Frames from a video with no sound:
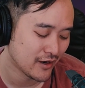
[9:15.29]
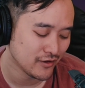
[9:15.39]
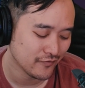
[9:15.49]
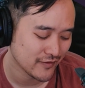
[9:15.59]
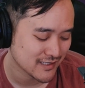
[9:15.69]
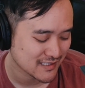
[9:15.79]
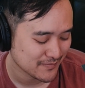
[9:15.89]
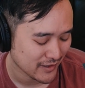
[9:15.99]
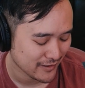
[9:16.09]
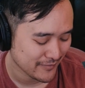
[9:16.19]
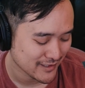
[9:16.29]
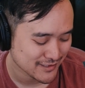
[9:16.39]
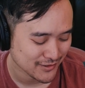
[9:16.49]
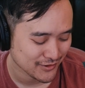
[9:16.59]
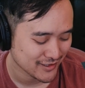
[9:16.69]
I don't know if it's
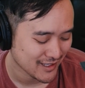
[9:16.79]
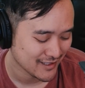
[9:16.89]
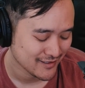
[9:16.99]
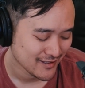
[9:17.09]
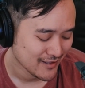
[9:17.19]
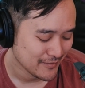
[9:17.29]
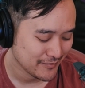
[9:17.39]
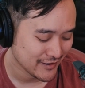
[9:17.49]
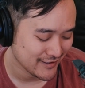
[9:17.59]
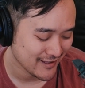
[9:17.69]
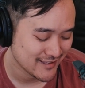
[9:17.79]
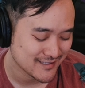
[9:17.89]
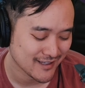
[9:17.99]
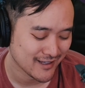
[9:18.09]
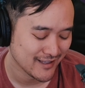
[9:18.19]
experimental or not, but
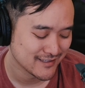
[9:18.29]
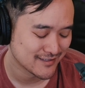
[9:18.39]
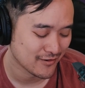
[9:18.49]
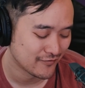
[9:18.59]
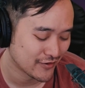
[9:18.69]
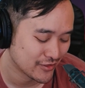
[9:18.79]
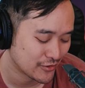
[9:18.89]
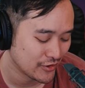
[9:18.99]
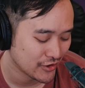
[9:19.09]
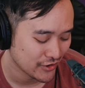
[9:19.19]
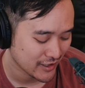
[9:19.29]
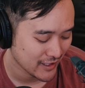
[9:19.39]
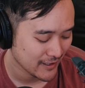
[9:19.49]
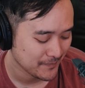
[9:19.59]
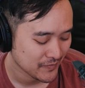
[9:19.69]
it's he's going for
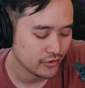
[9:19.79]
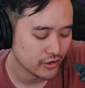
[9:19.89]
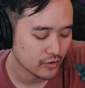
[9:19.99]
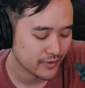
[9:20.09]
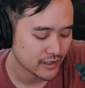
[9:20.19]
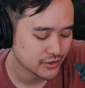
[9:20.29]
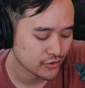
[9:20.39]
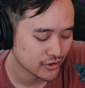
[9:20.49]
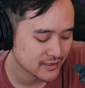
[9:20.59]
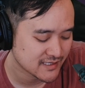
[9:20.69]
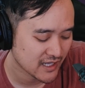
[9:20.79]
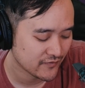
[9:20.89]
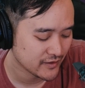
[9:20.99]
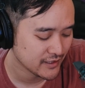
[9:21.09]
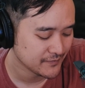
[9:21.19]
300k. Rudy Gobert
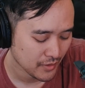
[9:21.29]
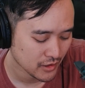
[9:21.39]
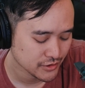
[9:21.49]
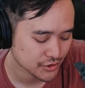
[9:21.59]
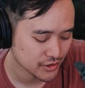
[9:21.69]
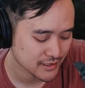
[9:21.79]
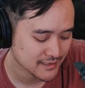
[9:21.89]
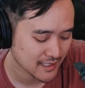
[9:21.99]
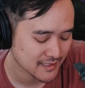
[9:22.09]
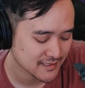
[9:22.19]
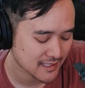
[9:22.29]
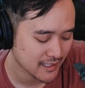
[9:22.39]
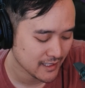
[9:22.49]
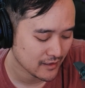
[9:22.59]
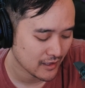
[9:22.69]
270. Paul George is staying
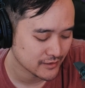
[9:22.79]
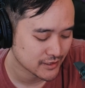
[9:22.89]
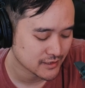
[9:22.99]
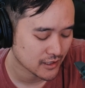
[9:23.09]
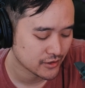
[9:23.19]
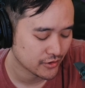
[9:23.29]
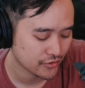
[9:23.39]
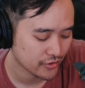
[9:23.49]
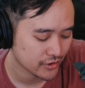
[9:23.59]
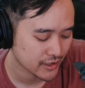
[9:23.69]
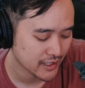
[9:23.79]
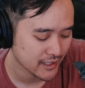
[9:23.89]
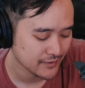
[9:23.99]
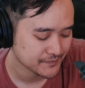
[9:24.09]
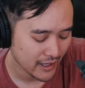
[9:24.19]
steady just under
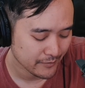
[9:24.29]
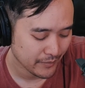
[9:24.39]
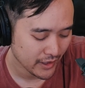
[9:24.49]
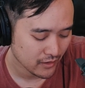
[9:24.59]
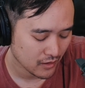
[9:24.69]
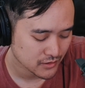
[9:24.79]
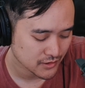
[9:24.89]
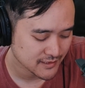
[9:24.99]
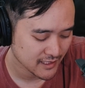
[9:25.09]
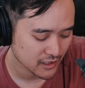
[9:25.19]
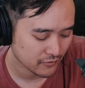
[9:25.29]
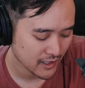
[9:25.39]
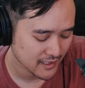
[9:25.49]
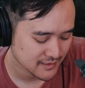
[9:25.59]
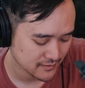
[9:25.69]
300k. Adebayo also seen a
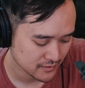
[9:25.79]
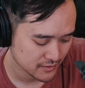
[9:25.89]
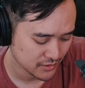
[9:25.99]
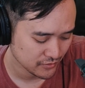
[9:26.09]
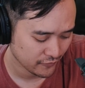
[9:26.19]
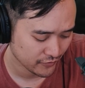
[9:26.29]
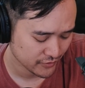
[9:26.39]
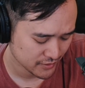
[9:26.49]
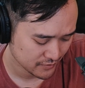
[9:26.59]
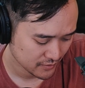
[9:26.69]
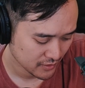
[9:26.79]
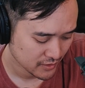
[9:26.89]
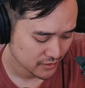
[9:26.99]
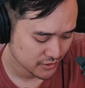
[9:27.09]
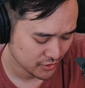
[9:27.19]
rise to
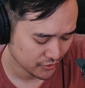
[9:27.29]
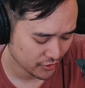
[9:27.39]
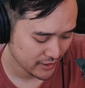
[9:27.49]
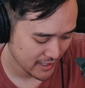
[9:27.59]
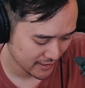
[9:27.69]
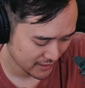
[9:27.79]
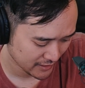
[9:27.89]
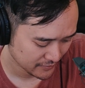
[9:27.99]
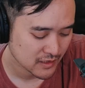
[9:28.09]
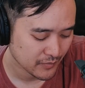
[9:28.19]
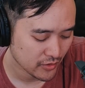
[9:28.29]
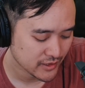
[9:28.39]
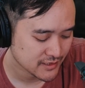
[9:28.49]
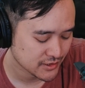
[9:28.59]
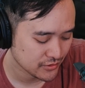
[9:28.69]
238k.
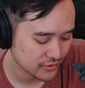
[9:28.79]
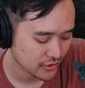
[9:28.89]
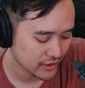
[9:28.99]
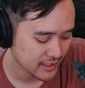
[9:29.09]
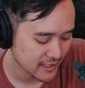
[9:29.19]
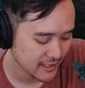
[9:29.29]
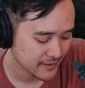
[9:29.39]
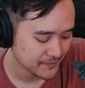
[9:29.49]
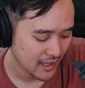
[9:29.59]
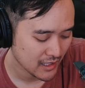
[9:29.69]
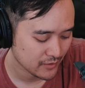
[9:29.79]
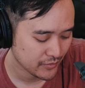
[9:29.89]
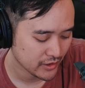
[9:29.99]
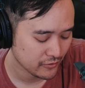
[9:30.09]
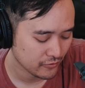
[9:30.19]
Sabonis 230k.
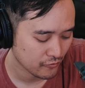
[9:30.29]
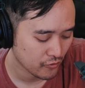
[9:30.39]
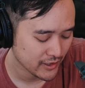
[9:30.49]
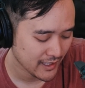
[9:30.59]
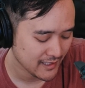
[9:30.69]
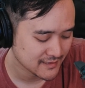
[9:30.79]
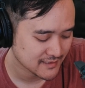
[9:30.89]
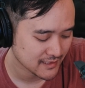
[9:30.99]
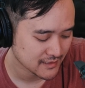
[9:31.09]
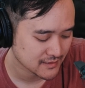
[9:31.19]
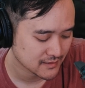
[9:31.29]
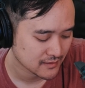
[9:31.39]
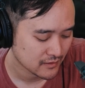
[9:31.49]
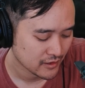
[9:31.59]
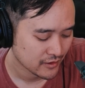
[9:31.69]
Halliburton 186.